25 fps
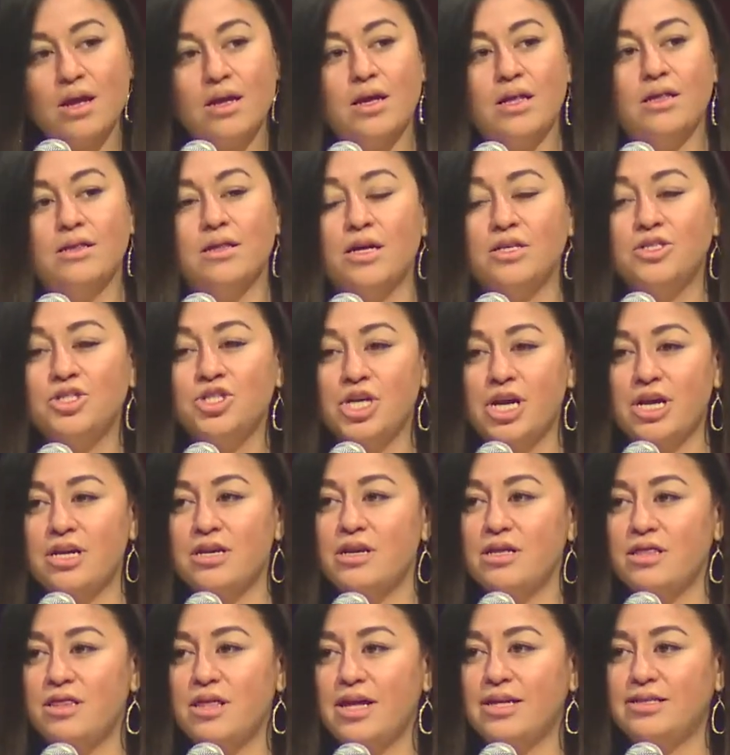Lunch
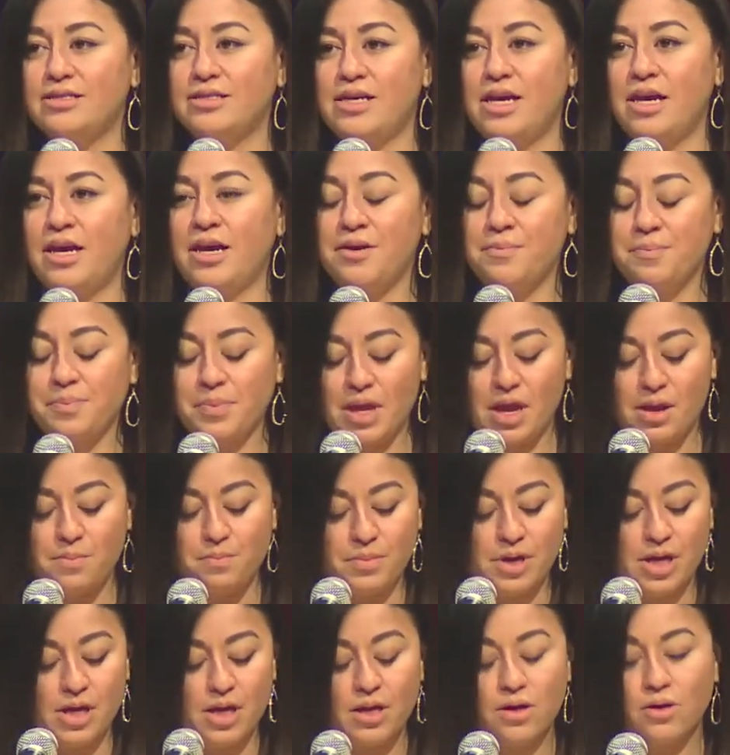ended that day, and
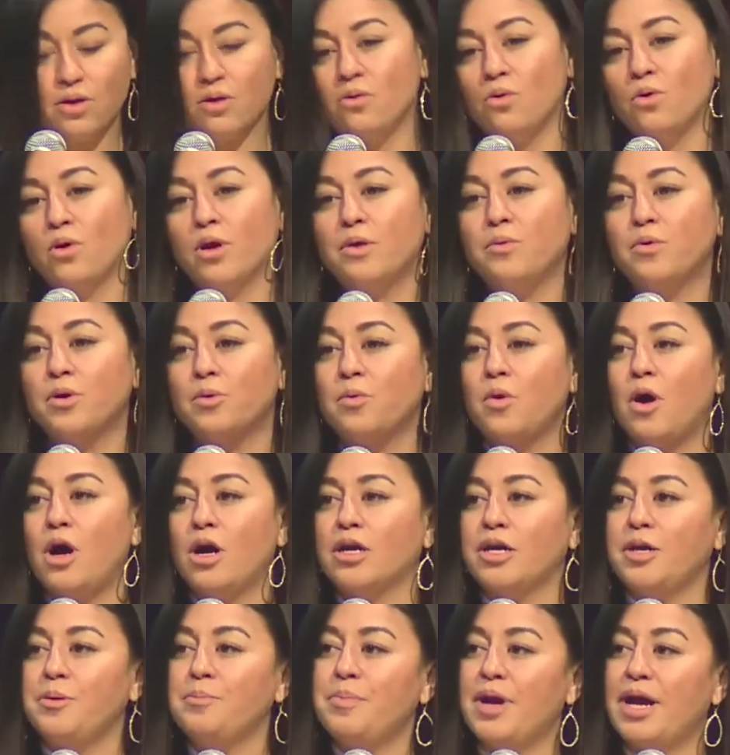me and Glory were
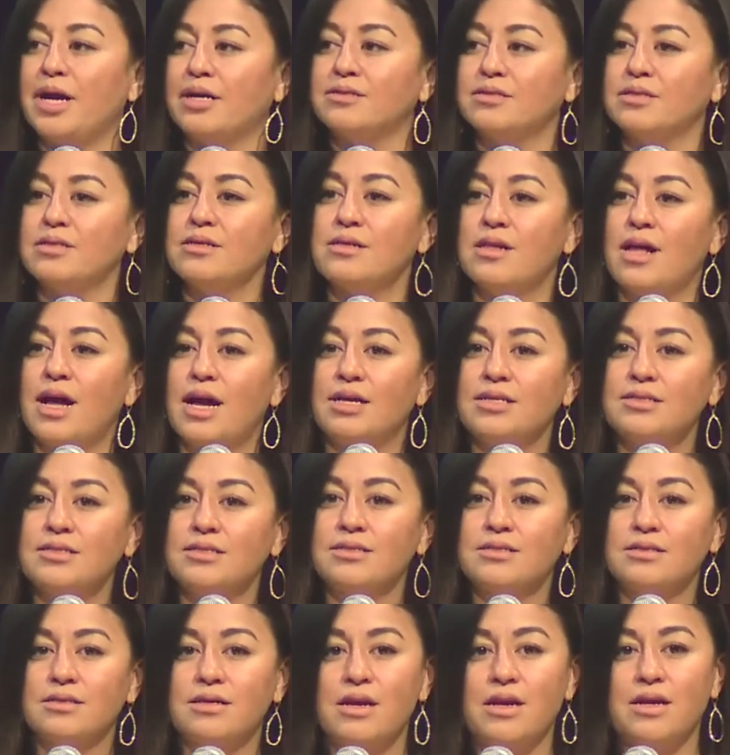walking back to class,